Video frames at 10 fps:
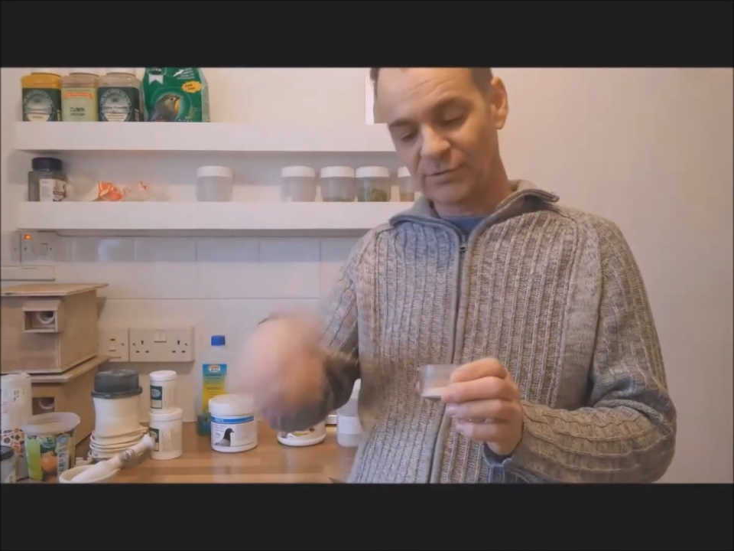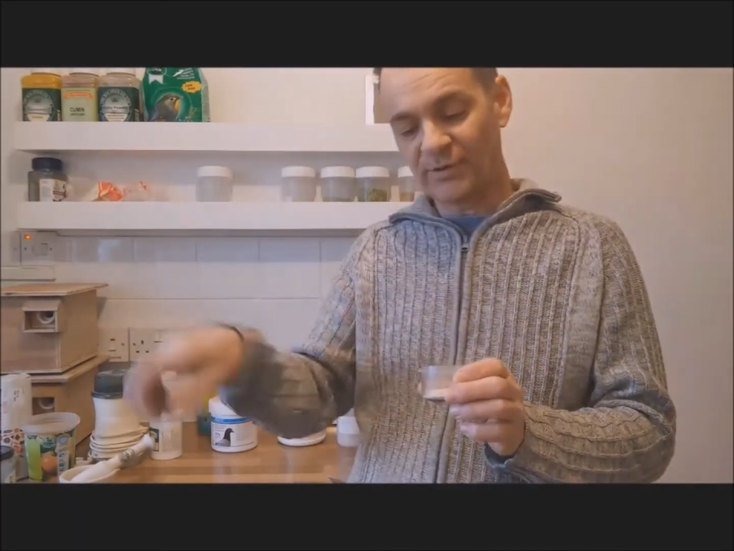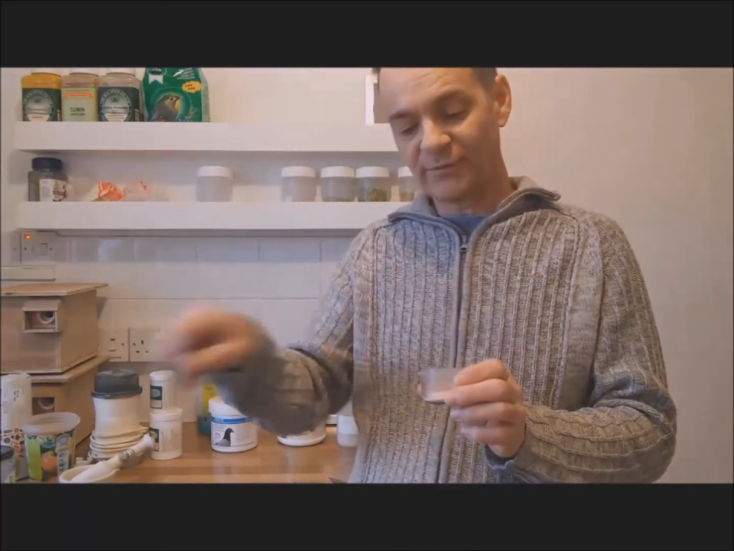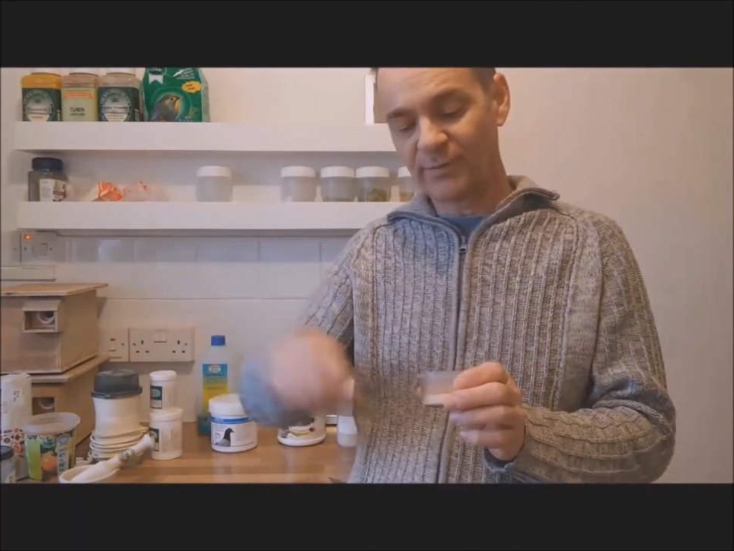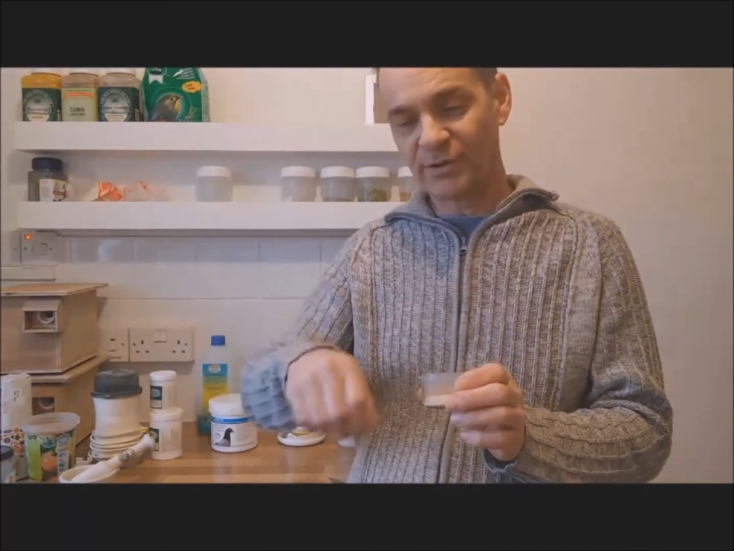
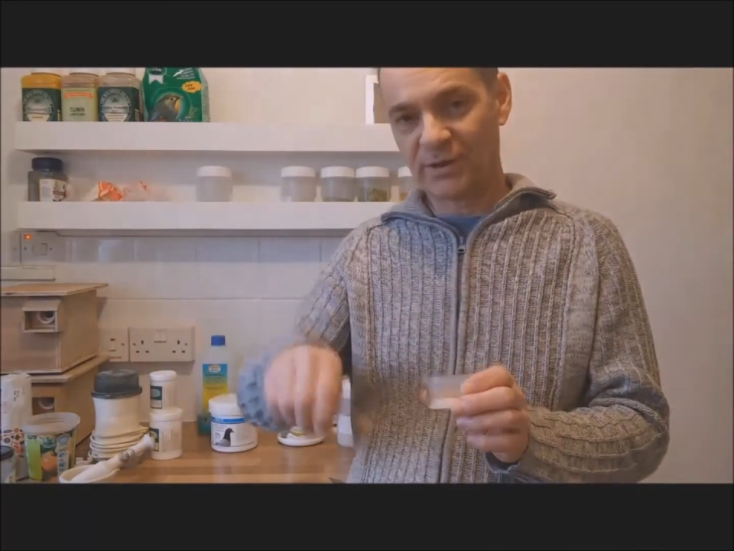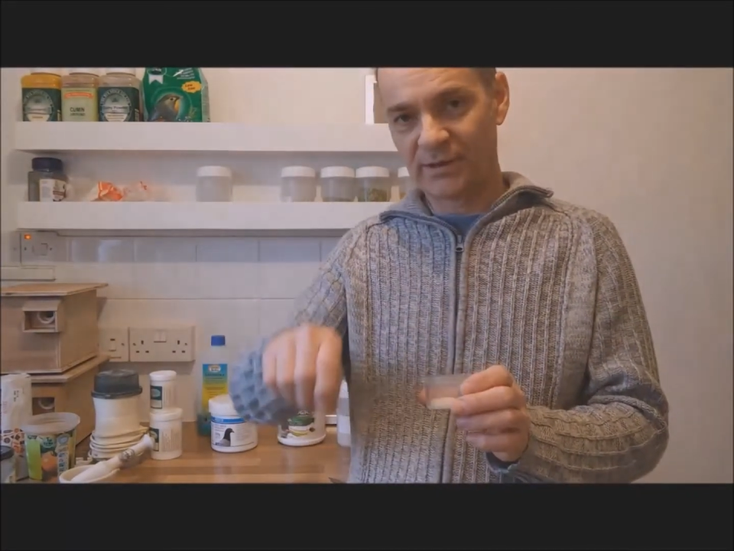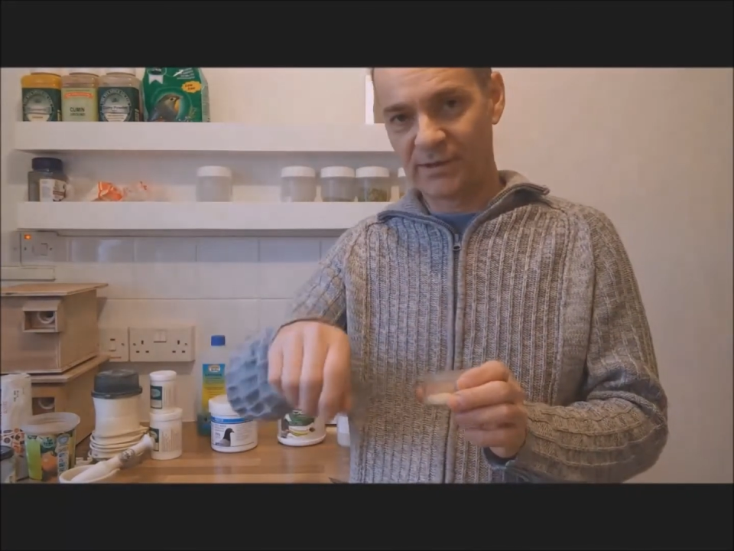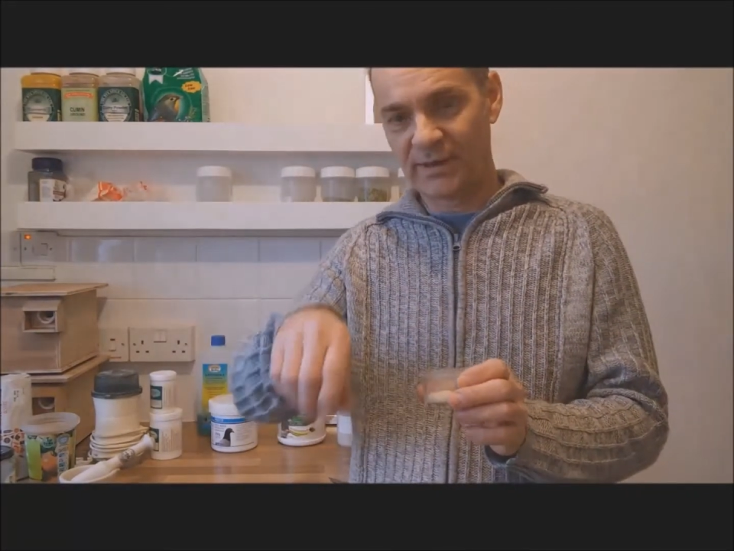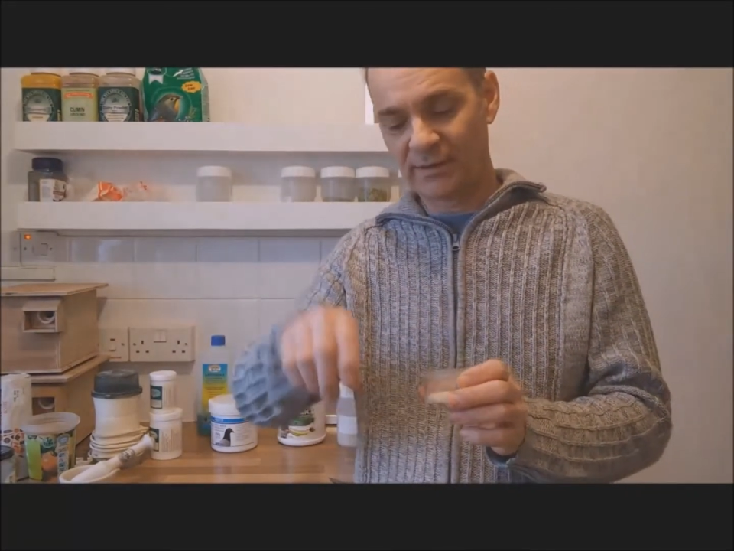straight from a
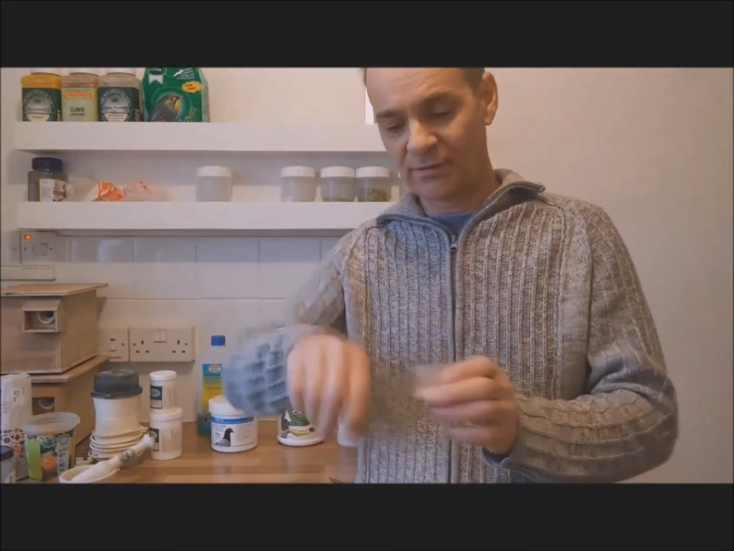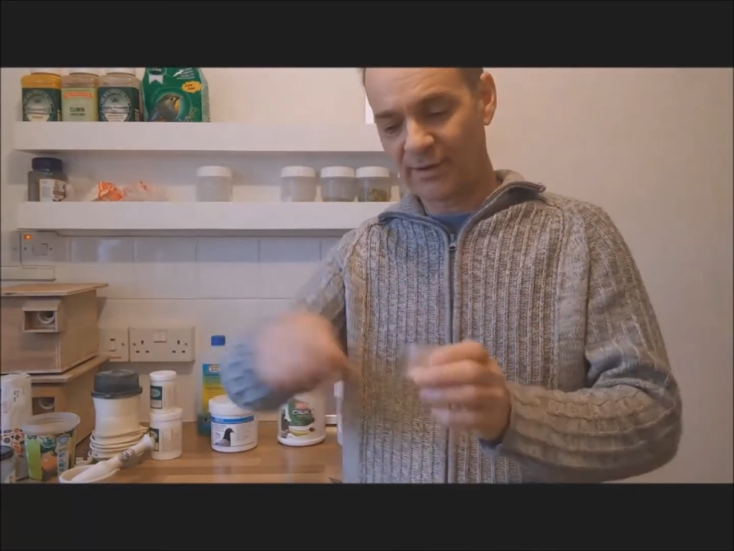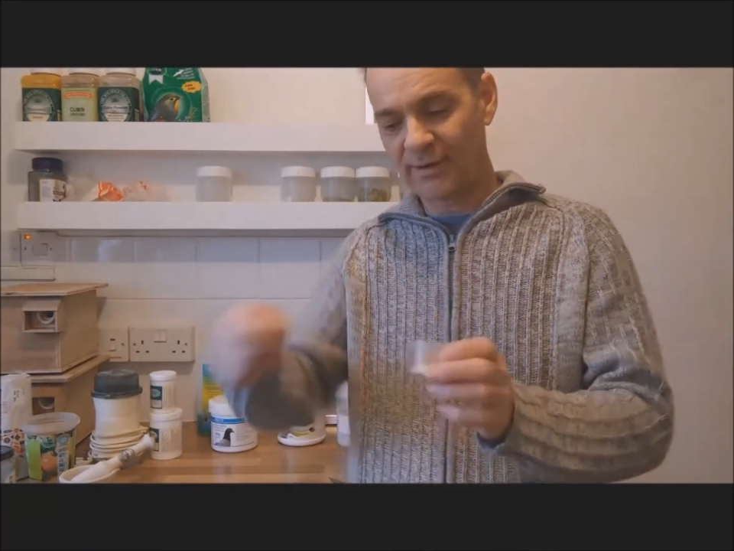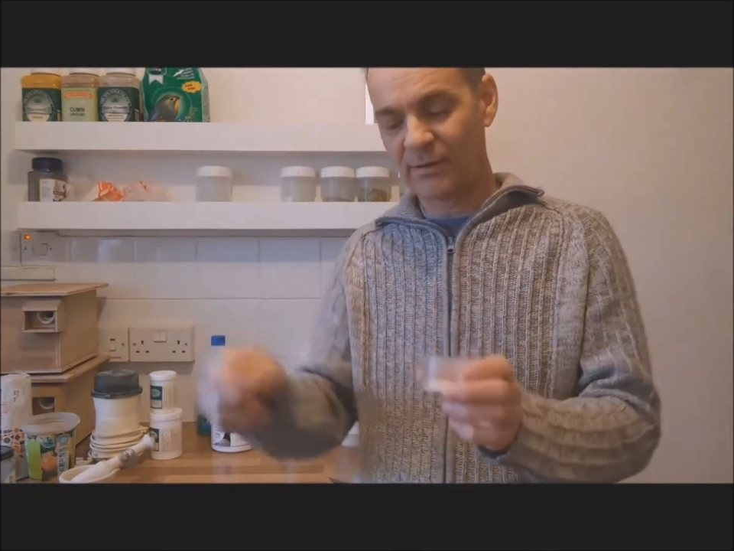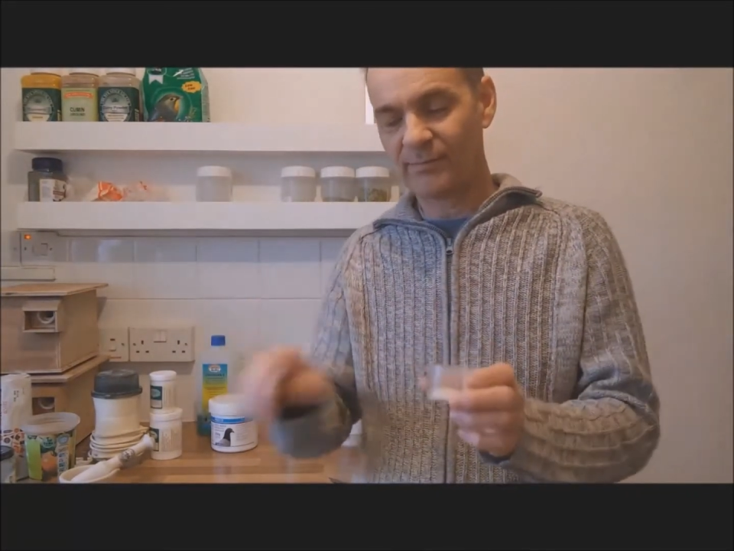chicken's egg.
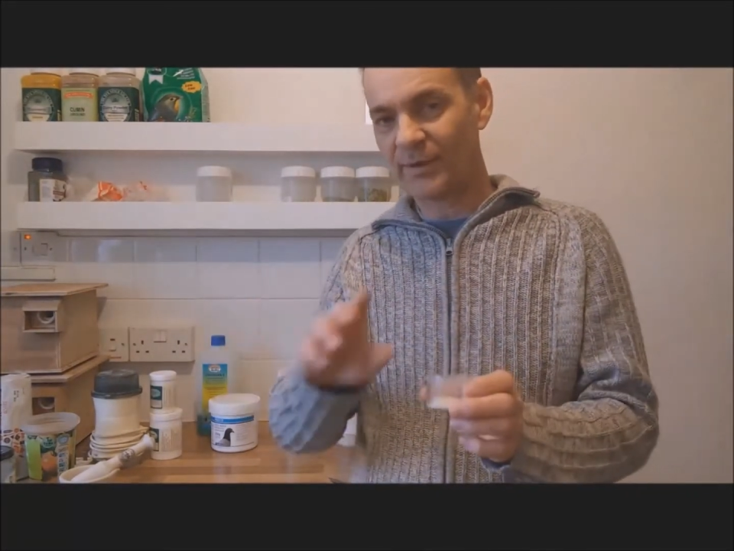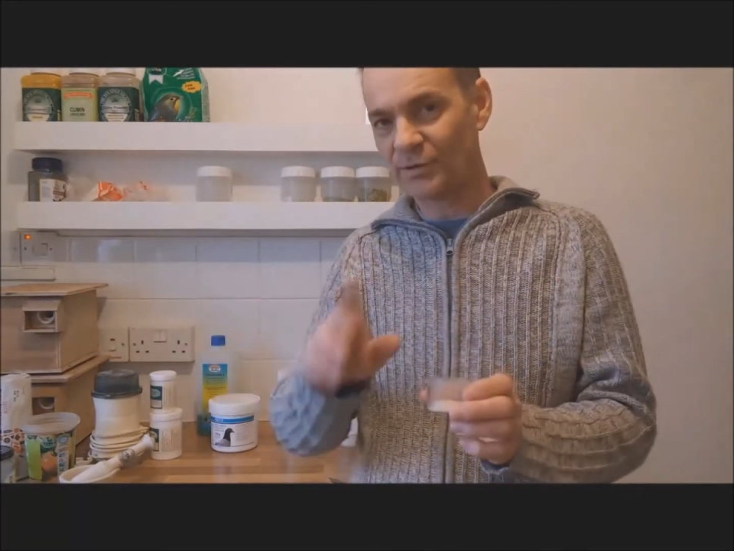Crack it,